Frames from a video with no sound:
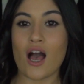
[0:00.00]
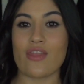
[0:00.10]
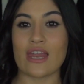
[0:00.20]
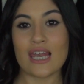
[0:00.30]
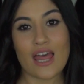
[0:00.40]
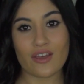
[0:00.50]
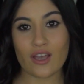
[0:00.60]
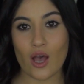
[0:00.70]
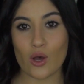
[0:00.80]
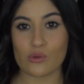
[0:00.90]
I then let the
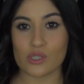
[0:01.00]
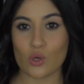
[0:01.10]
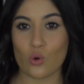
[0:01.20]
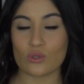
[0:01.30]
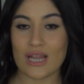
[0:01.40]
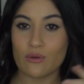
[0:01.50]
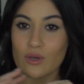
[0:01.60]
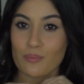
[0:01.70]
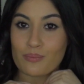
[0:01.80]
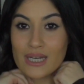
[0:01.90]
curls cool down
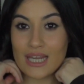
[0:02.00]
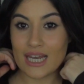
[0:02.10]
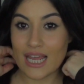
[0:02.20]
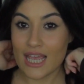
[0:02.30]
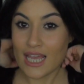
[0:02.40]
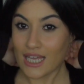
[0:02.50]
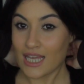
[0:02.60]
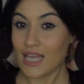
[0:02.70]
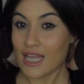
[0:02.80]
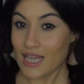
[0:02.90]
completely.
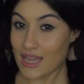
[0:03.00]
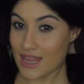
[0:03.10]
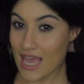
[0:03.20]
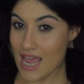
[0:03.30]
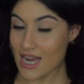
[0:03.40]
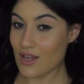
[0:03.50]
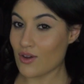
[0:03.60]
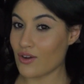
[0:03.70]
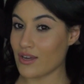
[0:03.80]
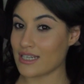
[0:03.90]
Then
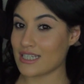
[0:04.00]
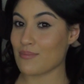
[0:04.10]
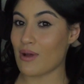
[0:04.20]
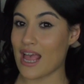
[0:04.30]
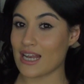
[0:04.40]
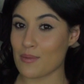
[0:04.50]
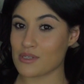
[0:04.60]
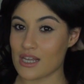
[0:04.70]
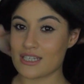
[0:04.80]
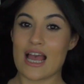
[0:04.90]
I tip my head
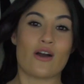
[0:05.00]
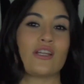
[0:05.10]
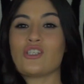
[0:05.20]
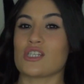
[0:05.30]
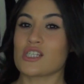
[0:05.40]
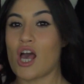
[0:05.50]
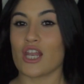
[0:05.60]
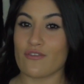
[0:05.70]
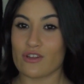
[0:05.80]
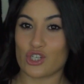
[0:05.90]
upside down and just
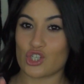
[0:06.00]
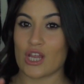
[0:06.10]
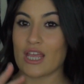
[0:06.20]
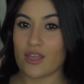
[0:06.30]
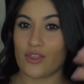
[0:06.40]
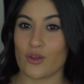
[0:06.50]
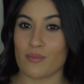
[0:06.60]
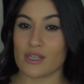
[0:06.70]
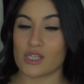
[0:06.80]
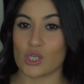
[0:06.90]
kind of shake
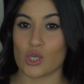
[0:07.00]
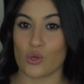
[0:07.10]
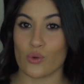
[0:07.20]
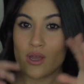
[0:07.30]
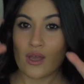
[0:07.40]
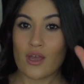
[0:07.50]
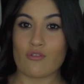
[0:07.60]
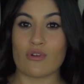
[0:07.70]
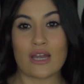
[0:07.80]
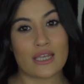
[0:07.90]
them to
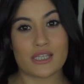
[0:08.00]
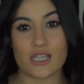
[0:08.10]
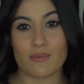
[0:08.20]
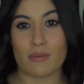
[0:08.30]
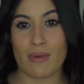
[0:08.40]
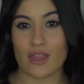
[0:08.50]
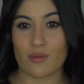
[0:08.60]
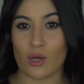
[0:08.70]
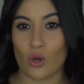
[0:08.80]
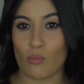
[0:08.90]
release them and make
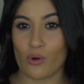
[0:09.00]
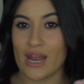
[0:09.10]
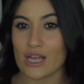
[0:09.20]
them a lot more